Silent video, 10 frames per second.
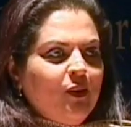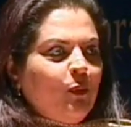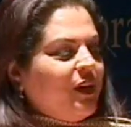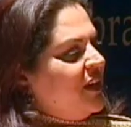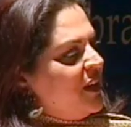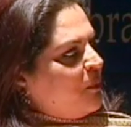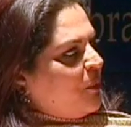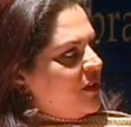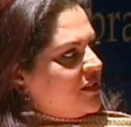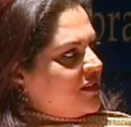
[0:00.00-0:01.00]
when he
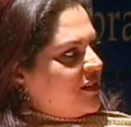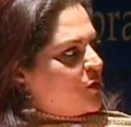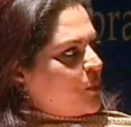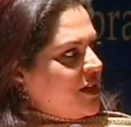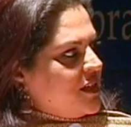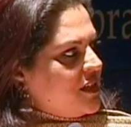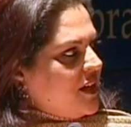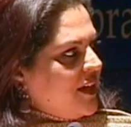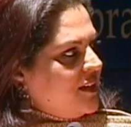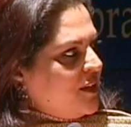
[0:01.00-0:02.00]
appointed a
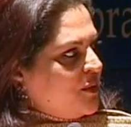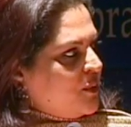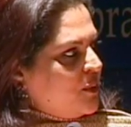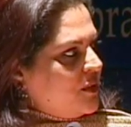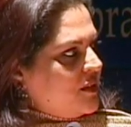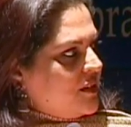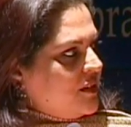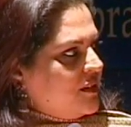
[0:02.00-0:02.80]
29-year-old